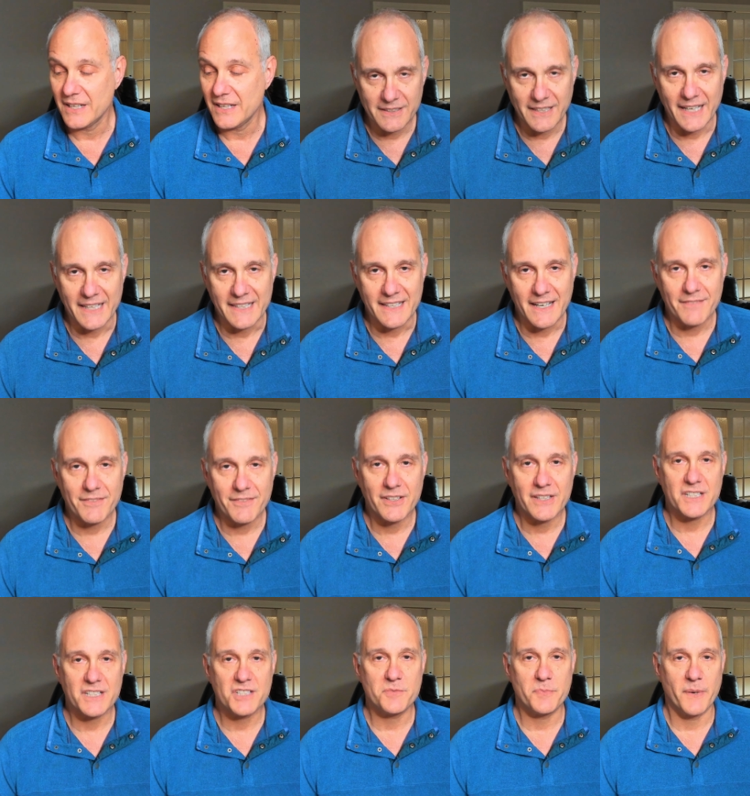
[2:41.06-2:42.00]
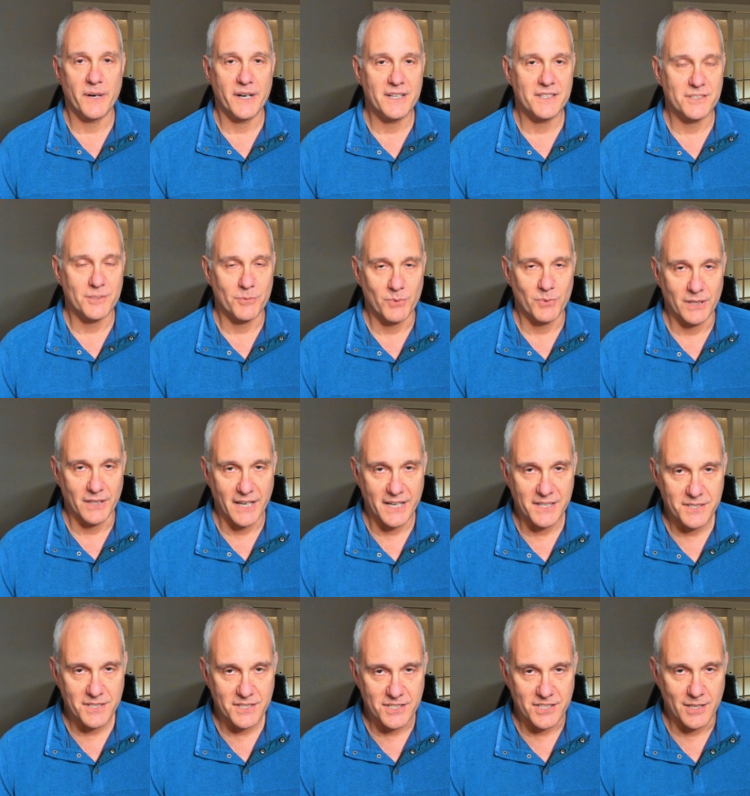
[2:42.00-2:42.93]
they never experienced a
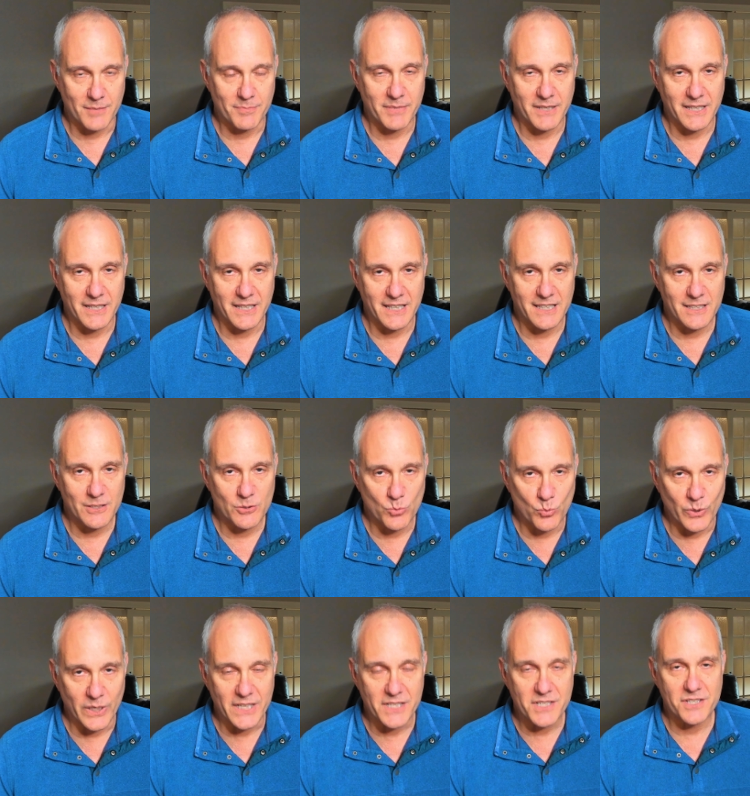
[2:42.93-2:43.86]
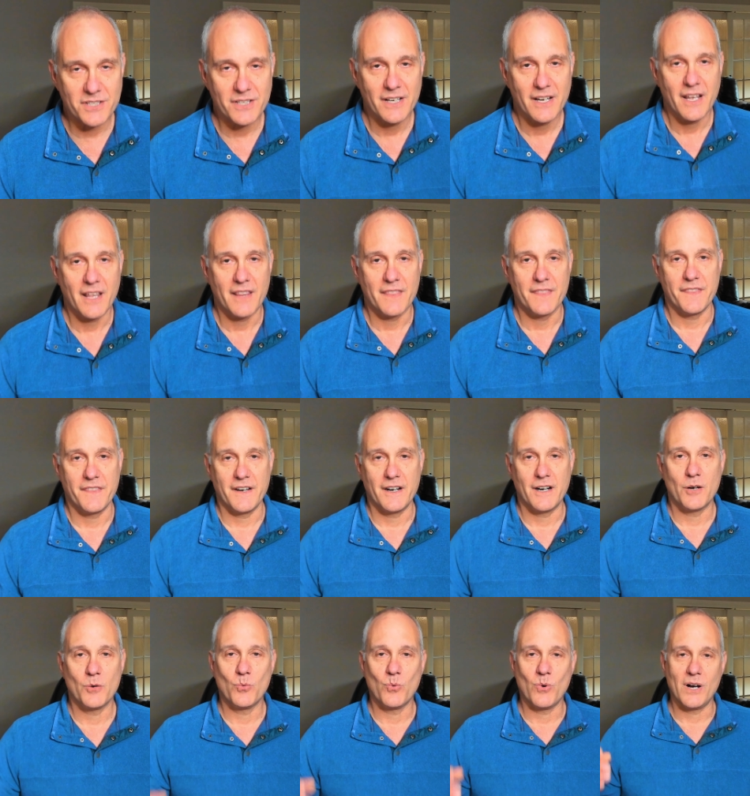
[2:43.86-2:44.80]
relationship in which
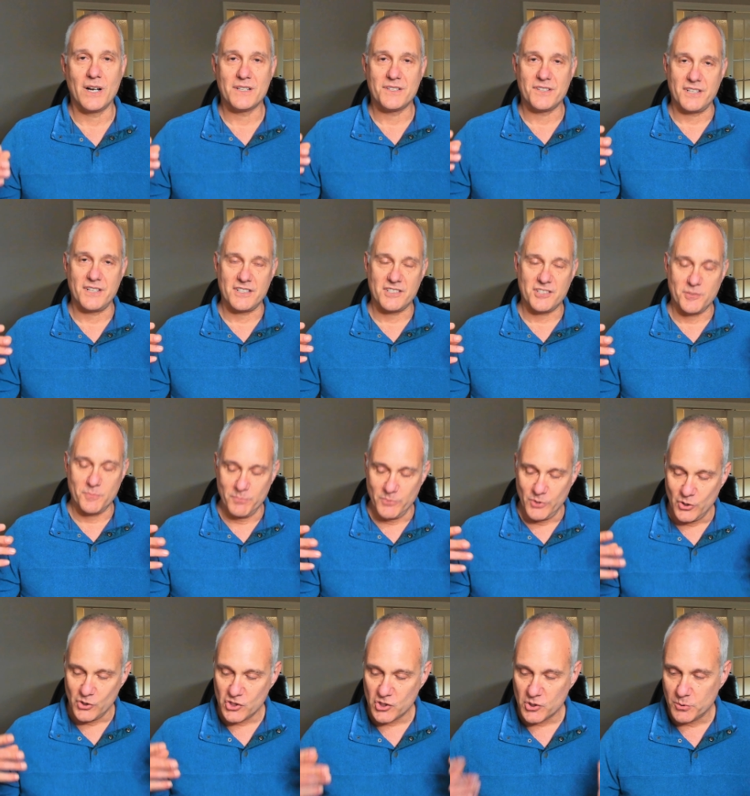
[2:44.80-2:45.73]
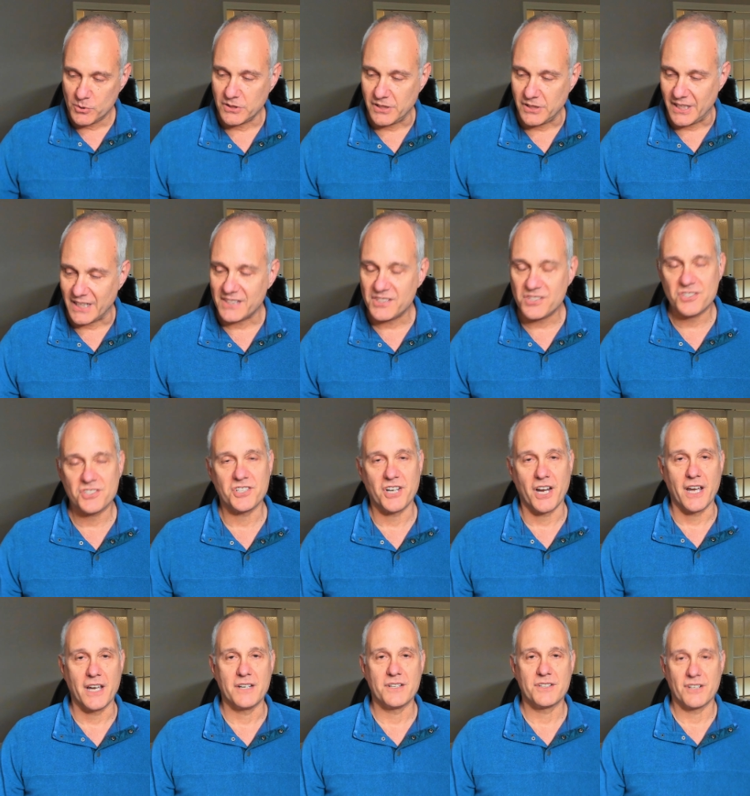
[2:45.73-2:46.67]
there was this mutual
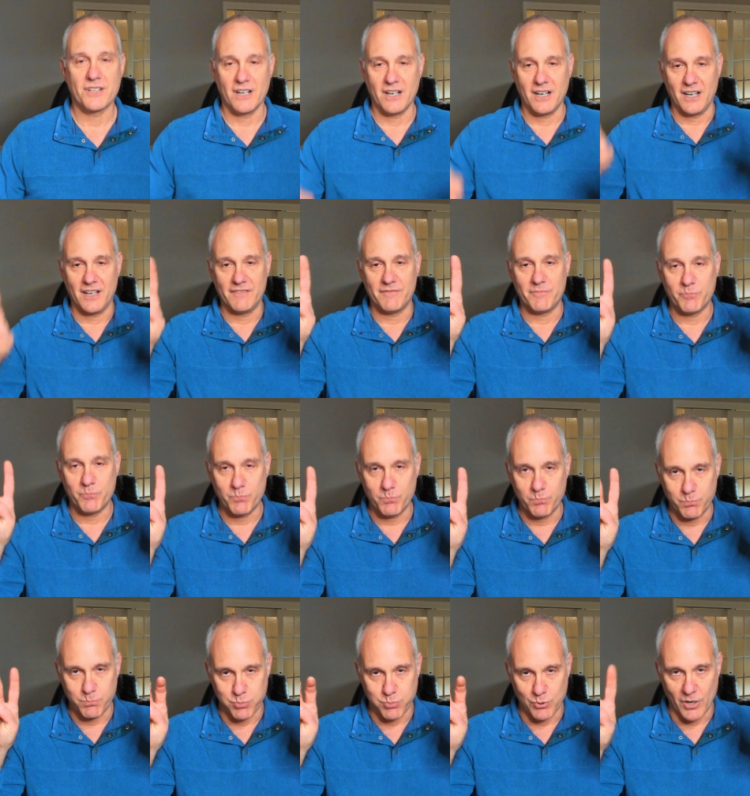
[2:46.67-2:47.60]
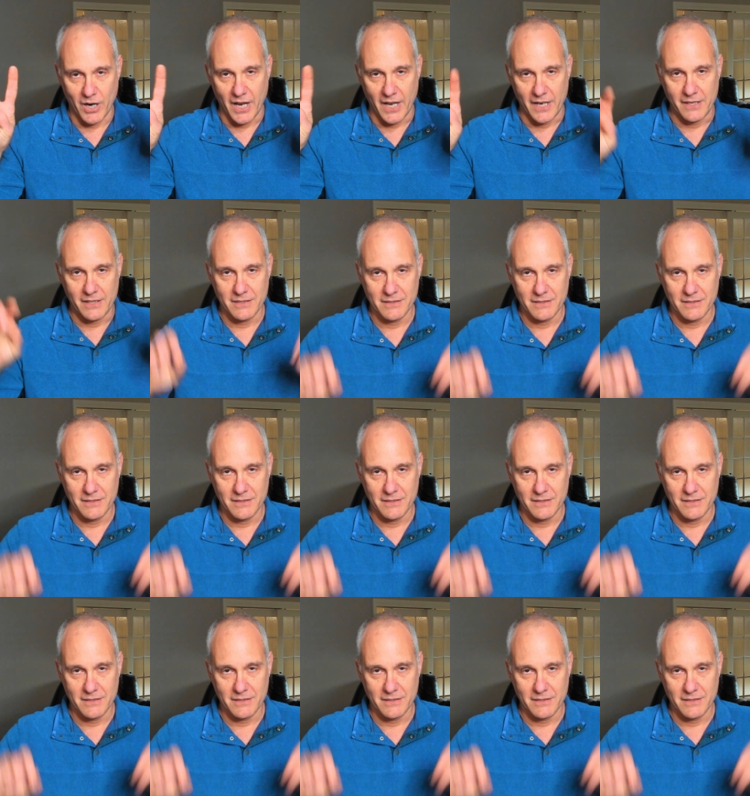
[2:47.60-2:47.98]
exchange of bread.